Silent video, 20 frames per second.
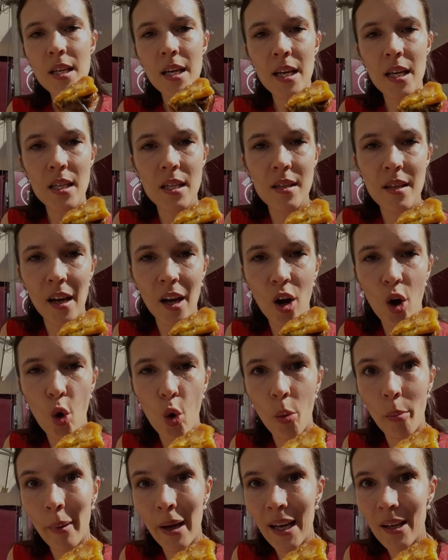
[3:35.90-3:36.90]
is the
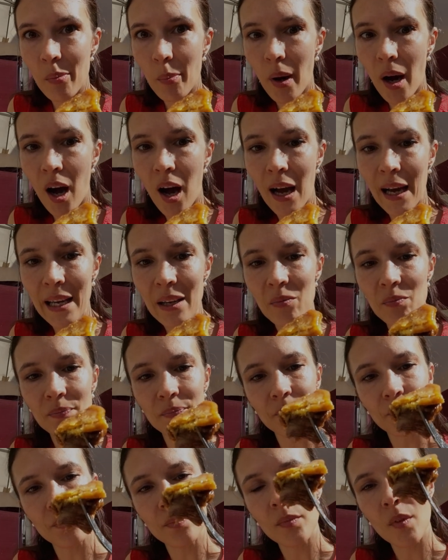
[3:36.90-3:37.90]
homemade pie.
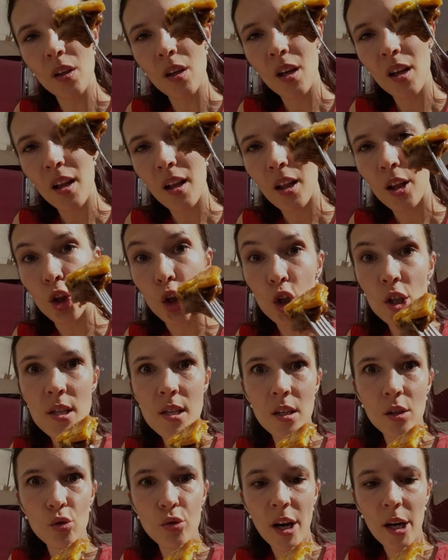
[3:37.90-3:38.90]
Looks
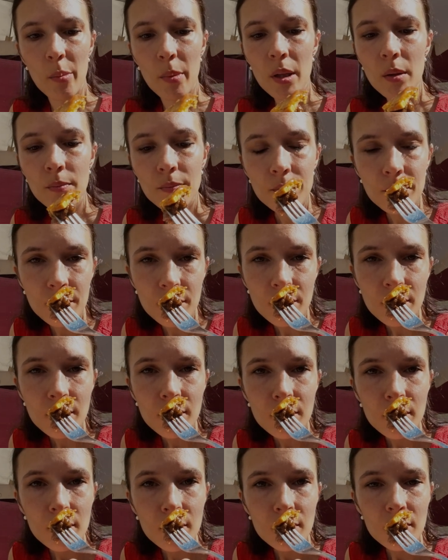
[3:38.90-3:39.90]
incredible.
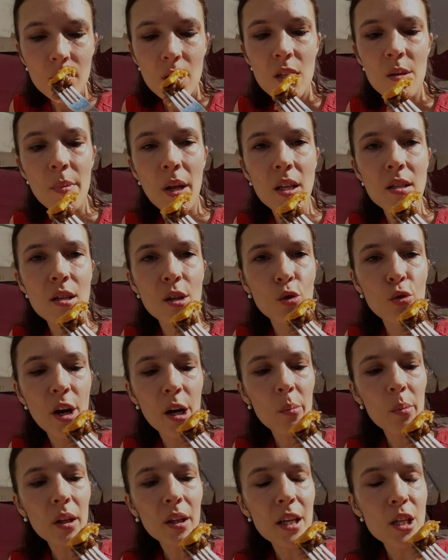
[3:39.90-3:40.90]
Smells
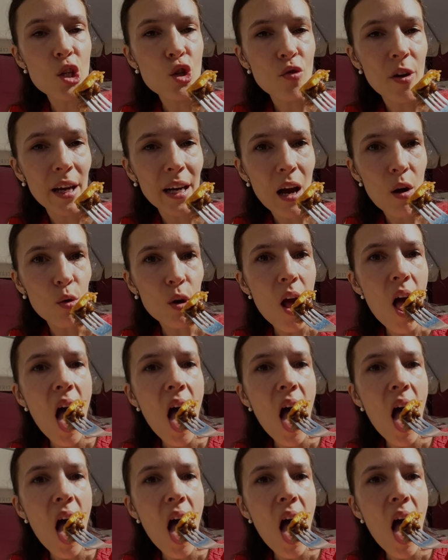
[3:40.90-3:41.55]
incredible. Let's try it out.